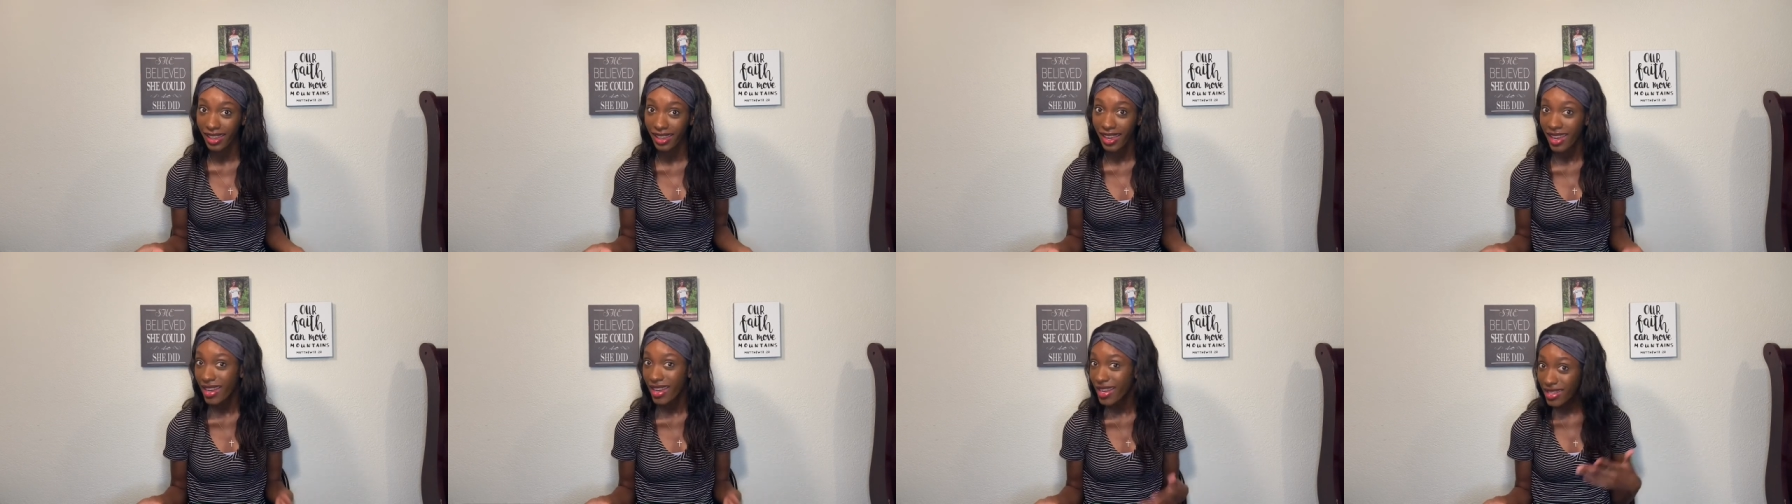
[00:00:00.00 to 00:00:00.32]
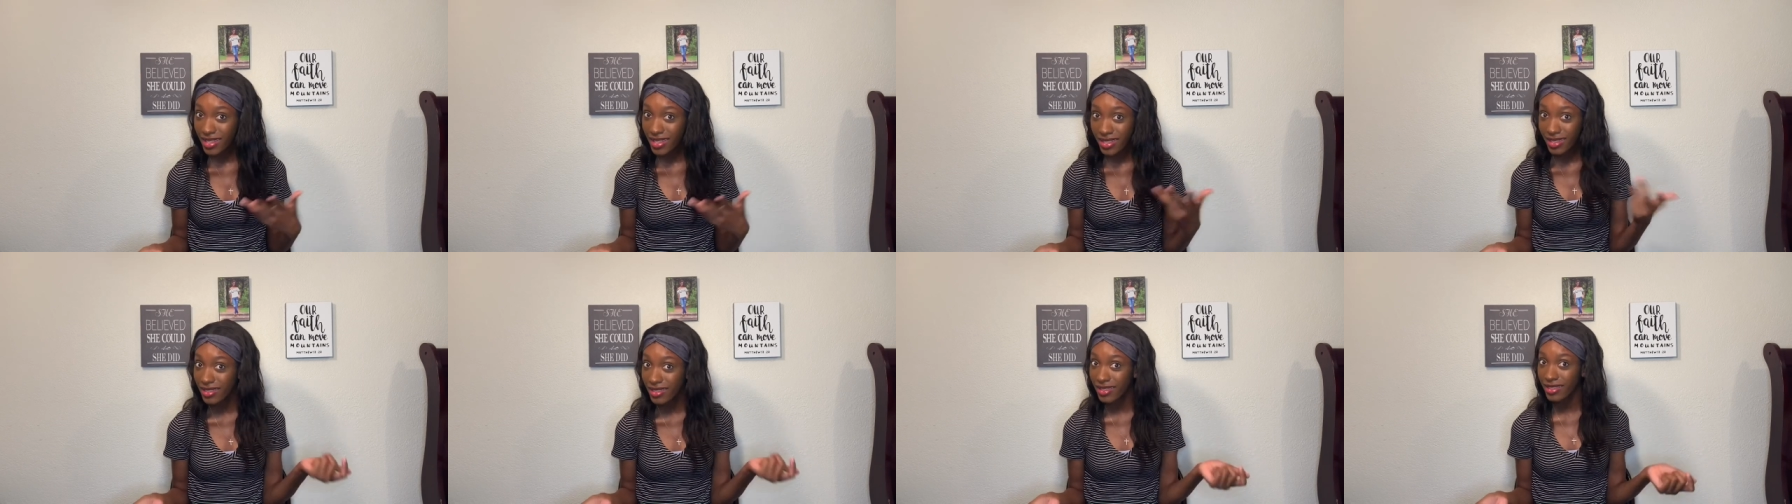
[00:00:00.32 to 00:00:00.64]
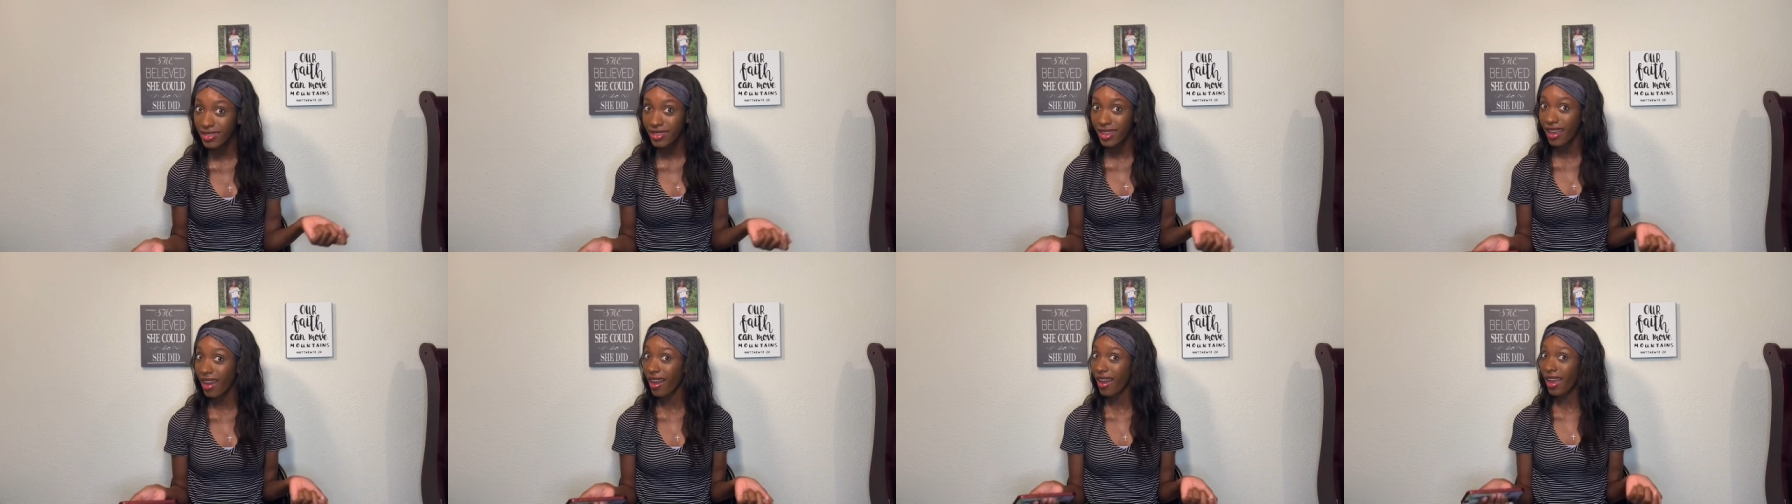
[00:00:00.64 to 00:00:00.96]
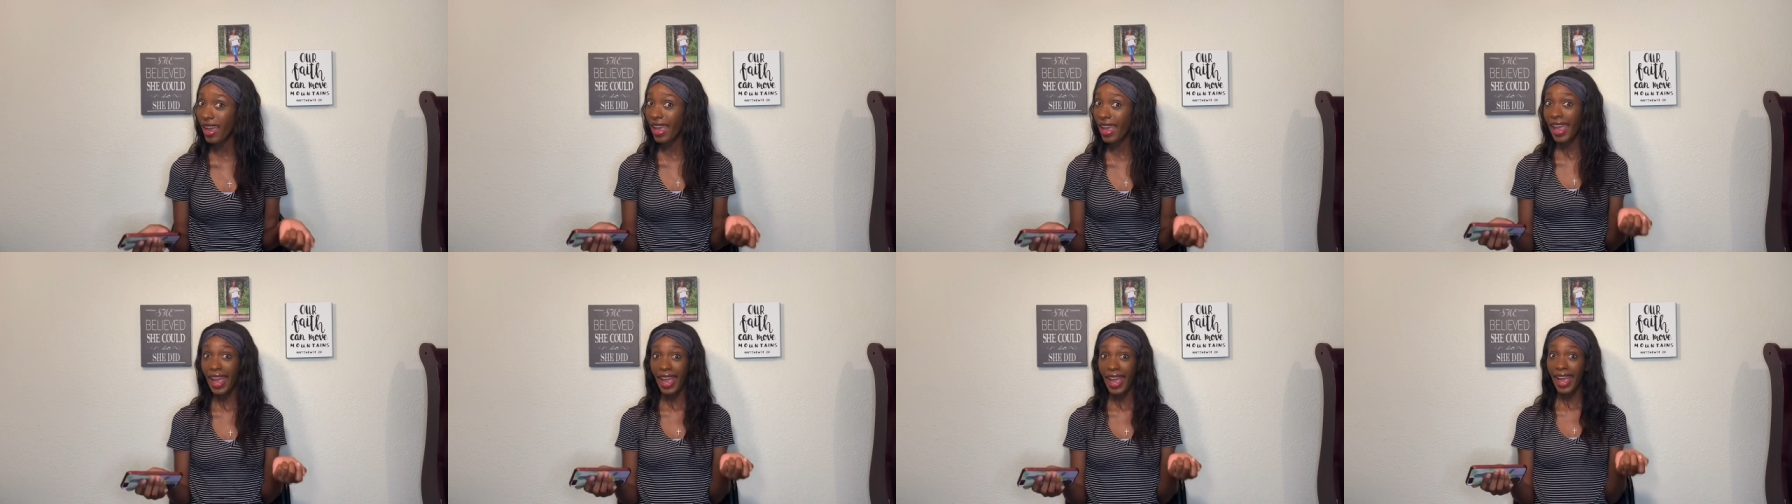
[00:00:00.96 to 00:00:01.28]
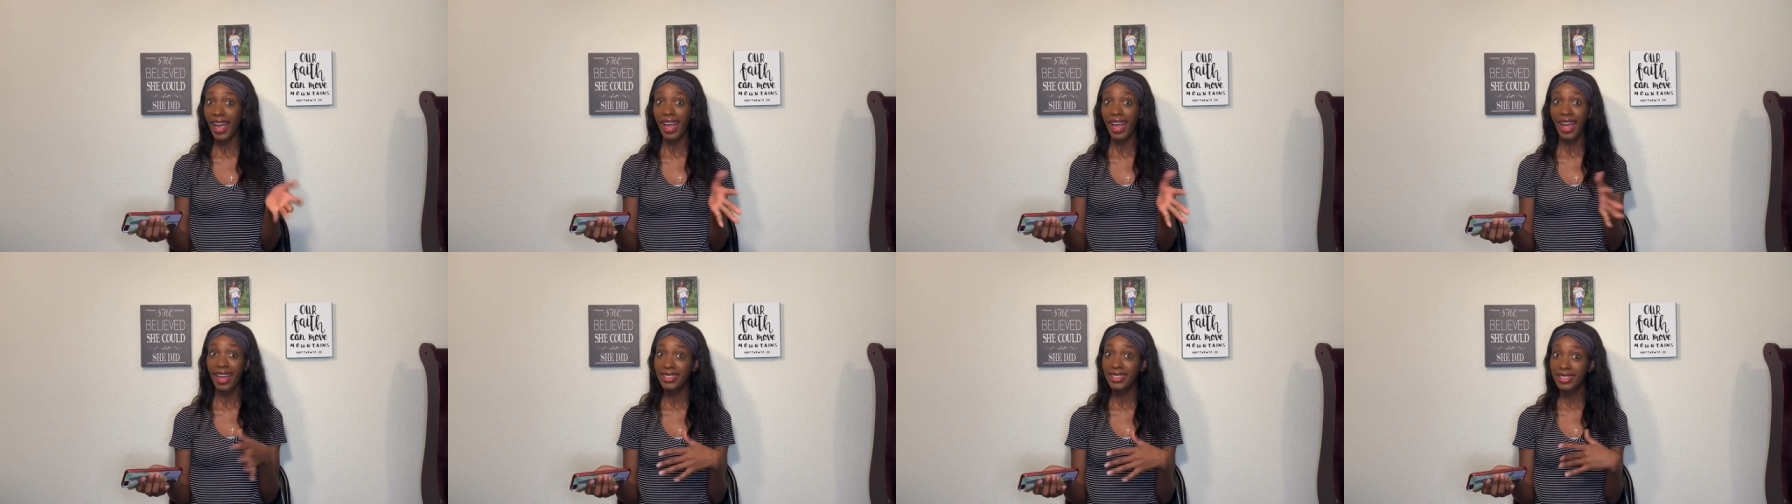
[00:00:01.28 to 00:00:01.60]
Because
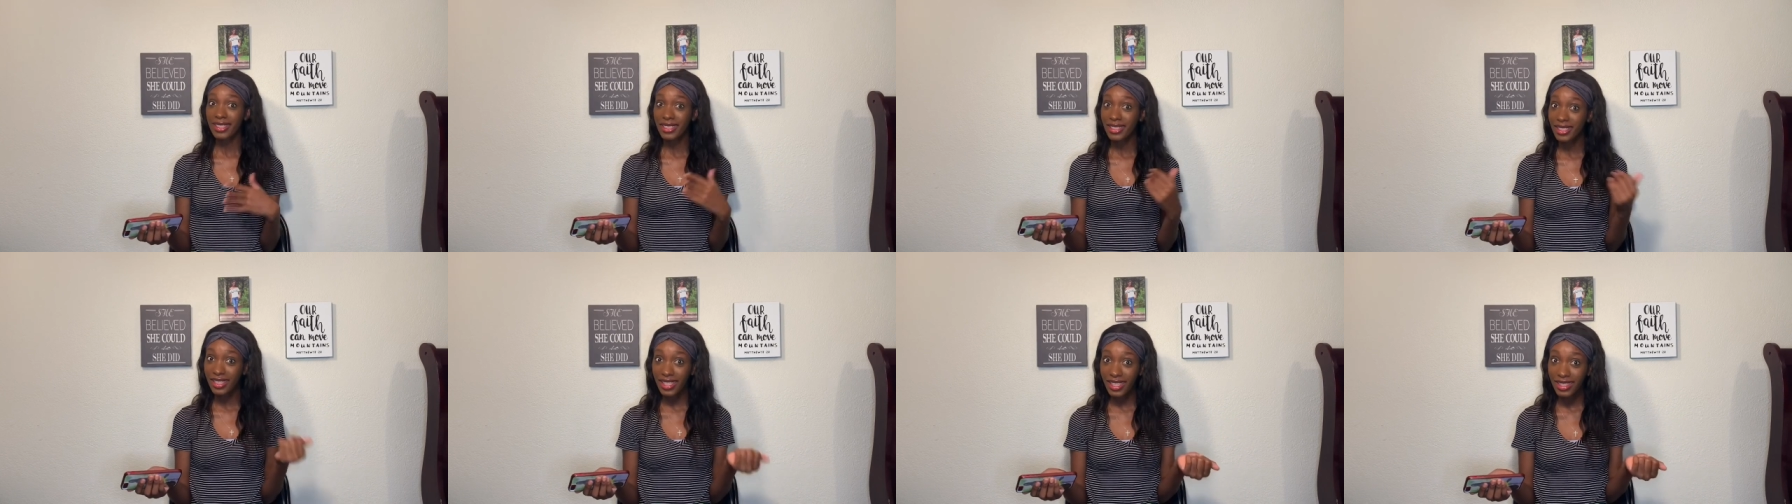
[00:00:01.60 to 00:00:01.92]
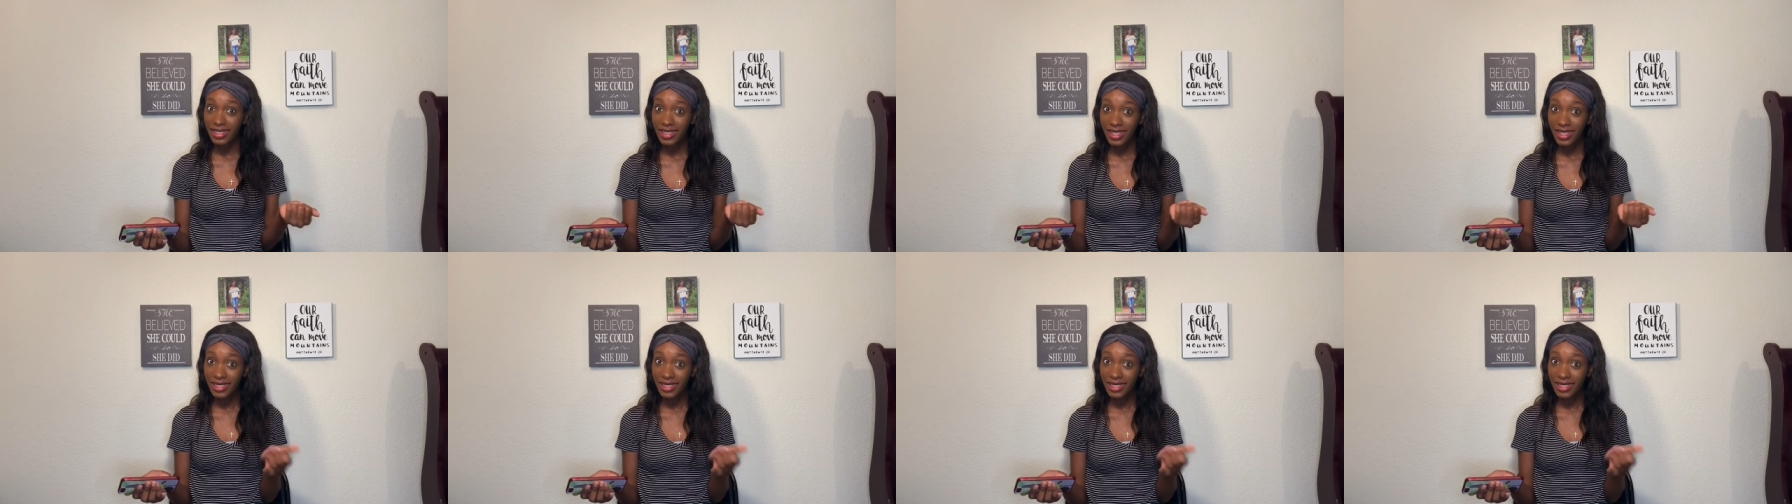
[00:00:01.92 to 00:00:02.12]
to Jesus,